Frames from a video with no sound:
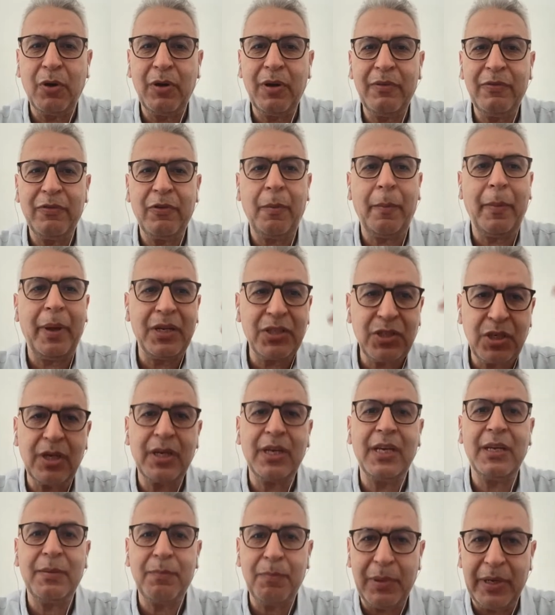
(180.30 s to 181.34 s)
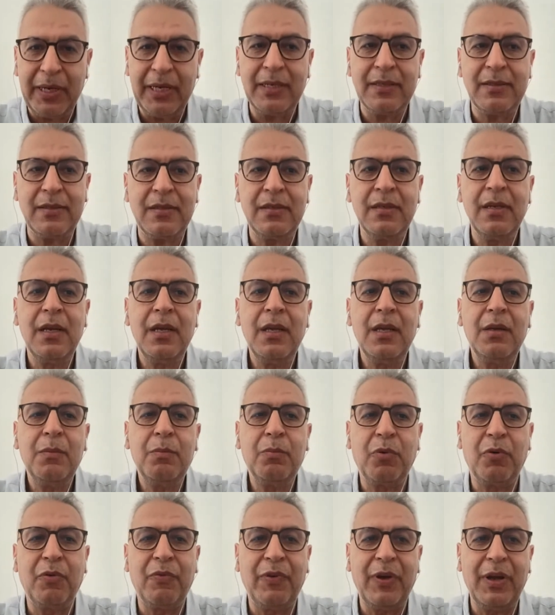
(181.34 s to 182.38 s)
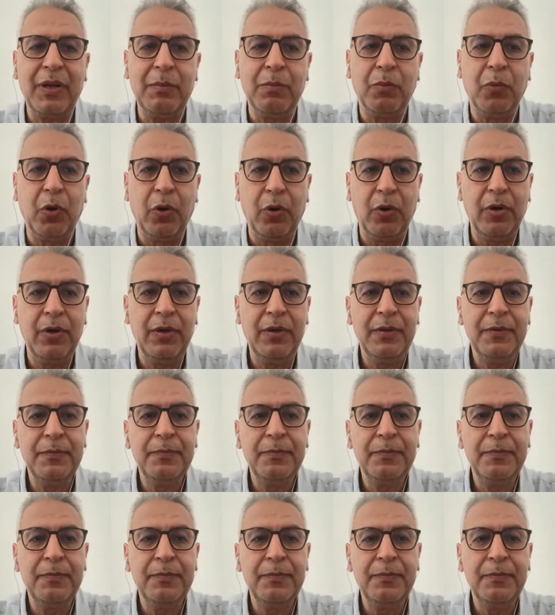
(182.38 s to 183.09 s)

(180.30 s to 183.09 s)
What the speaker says: information, please provide more.